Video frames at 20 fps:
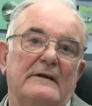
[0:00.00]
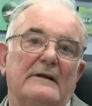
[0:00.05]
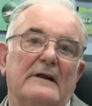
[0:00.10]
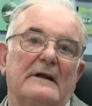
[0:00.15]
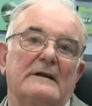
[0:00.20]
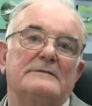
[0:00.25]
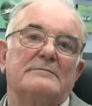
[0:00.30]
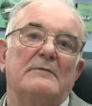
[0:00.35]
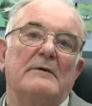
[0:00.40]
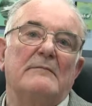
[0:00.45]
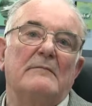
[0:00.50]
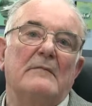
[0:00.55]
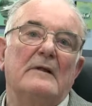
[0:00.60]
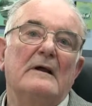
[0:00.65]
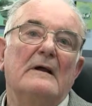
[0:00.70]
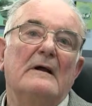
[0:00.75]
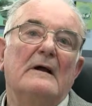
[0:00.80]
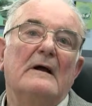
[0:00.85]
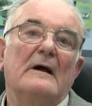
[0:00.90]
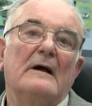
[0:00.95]
That's when,
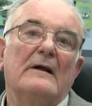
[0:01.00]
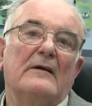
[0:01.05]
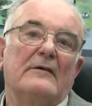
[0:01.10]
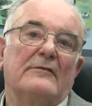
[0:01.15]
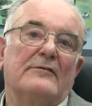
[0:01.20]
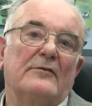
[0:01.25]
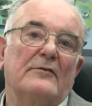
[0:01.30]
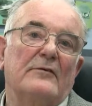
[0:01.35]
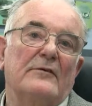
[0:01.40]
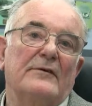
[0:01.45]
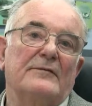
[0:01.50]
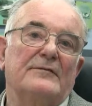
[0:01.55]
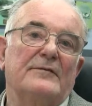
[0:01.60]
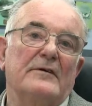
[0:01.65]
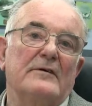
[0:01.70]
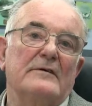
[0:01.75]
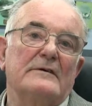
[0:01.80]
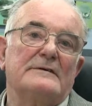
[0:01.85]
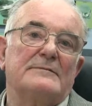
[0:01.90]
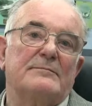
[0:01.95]
and I saw the
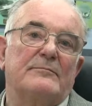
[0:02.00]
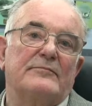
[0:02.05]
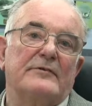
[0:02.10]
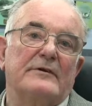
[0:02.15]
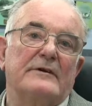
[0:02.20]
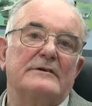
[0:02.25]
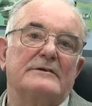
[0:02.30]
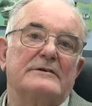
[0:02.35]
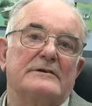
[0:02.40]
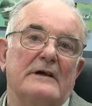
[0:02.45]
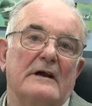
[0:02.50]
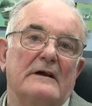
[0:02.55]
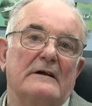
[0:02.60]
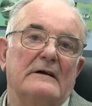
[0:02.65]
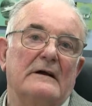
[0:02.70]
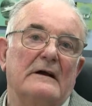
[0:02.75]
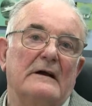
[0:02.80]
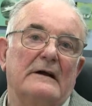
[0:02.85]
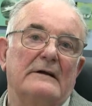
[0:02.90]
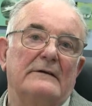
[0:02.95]
first British
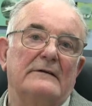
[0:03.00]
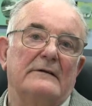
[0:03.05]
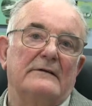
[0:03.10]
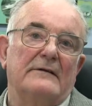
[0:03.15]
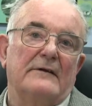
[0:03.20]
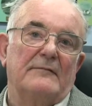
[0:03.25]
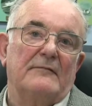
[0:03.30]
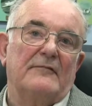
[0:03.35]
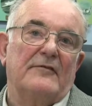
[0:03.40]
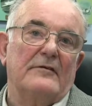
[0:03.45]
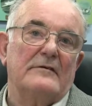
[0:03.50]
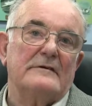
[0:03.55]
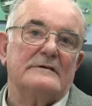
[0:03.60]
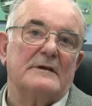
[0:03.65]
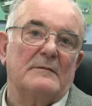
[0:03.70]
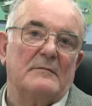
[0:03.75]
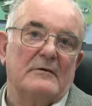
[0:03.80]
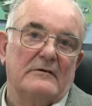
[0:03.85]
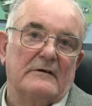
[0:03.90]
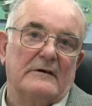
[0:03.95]
jet and the
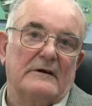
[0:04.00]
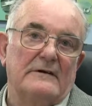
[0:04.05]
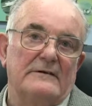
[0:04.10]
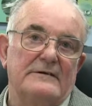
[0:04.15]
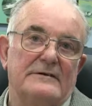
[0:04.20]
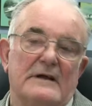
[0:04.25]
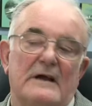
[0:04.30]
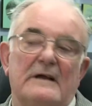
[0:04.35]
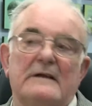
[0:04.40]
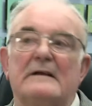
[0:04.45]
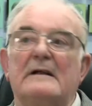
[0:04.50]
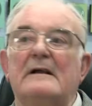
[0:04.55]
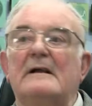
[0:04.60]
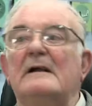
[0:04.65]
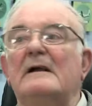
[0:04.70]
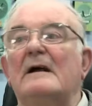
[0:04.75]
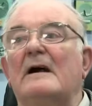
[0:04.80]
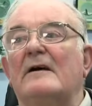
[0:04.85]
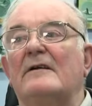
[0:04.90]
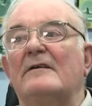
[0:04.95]
first American jet,
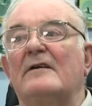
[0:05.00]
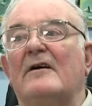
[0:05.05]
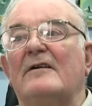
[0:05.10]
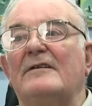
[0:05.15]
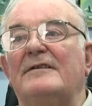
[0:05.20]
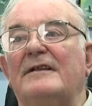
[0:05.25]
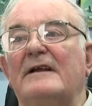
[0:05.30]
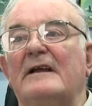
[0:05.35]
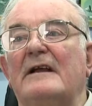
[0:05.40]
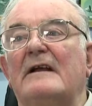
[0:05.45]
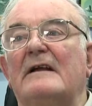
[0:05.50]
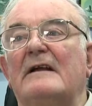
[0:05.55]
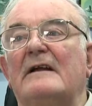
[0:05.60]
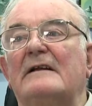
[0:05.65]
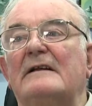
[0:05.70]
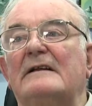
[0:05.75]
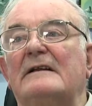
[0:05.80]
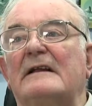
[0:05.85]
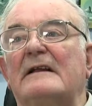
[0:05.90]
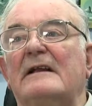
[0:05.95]
and I think
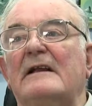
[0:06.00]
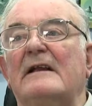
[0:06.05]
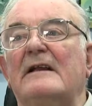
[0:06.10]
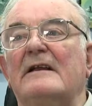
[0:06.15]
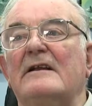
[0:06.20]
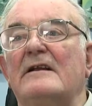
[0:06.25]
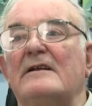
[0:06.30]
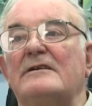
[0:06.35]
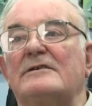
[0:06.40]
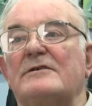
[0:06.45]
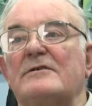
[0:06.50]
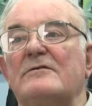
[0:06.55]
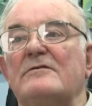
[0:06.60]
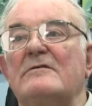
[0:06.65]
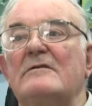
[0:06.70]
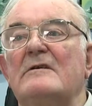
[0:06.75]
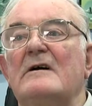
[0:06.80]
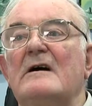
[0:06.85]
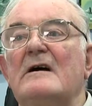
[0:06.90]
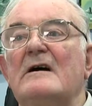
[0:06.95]
the
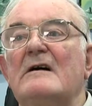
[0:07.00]
initial